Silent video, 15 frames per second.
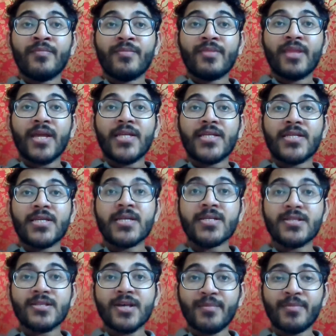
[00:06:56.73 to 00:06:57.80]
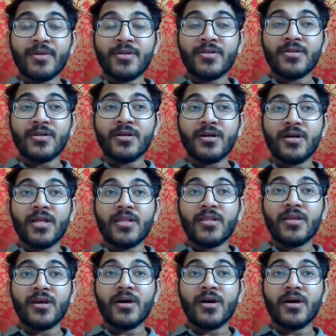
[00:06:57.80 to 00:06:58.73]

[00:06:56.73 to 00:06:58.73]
that has happened, and